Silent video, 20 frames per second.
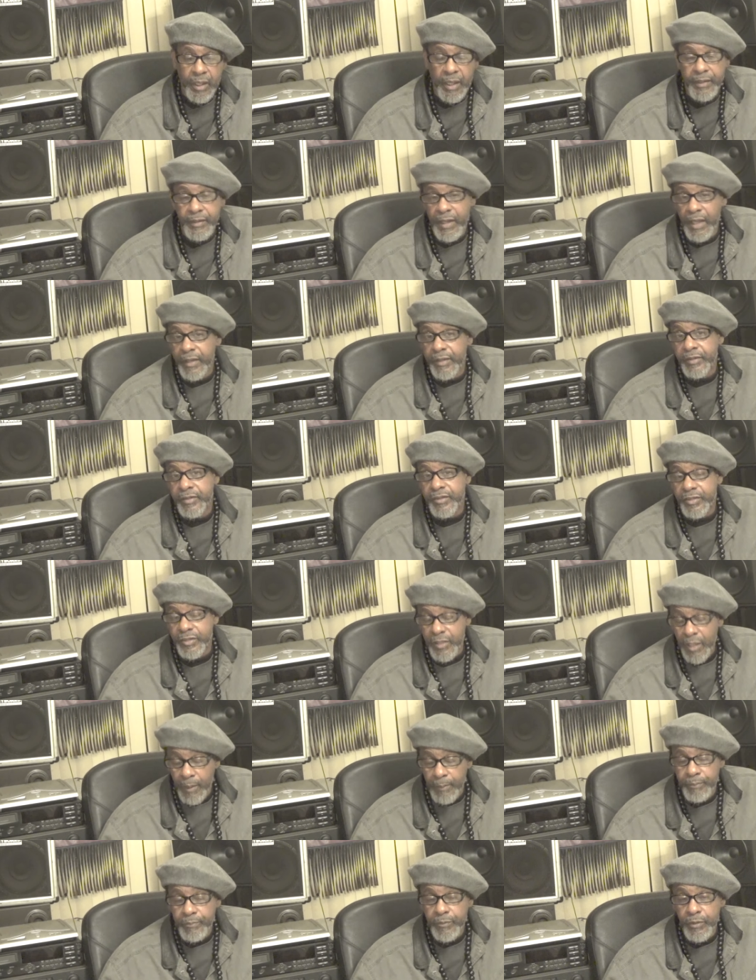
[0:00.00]
I not
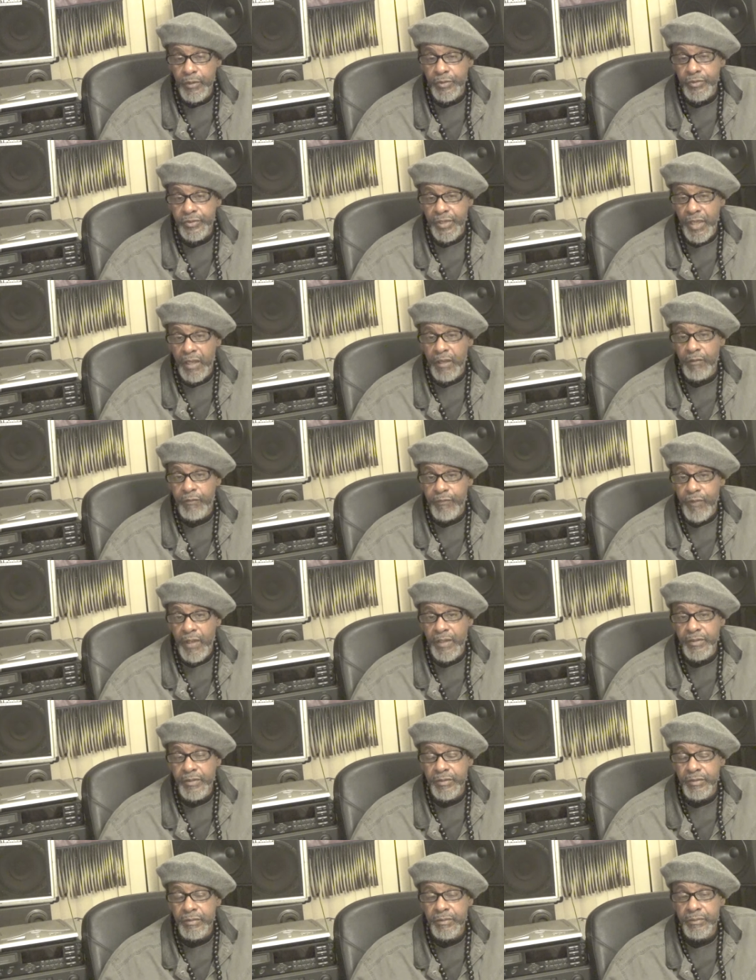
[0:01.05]
accept your
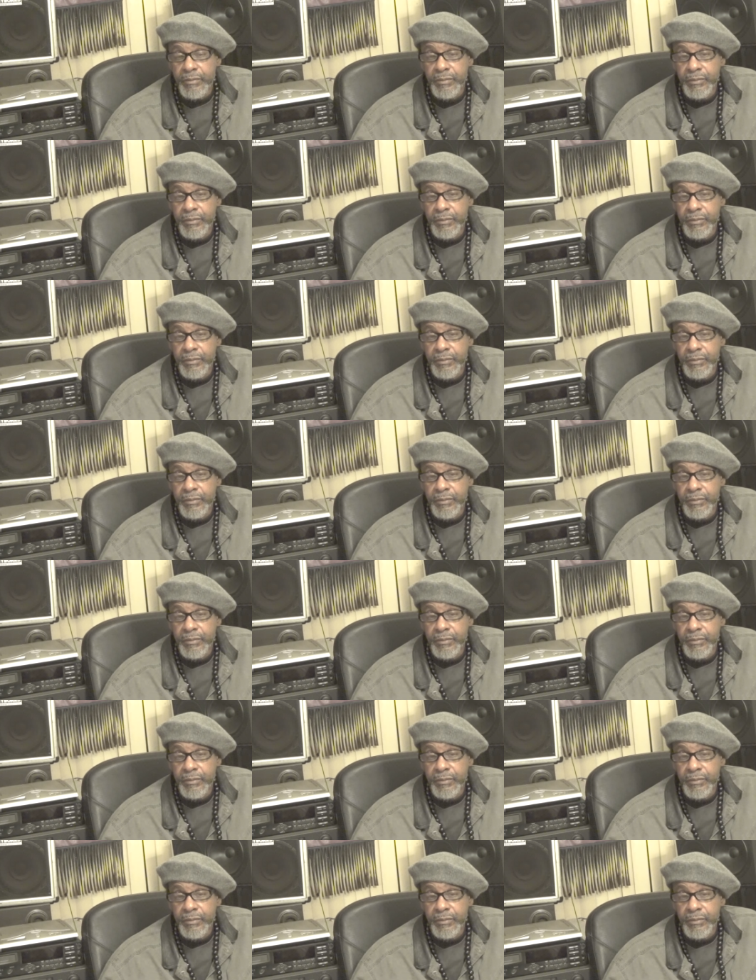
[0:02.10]
sacrifice?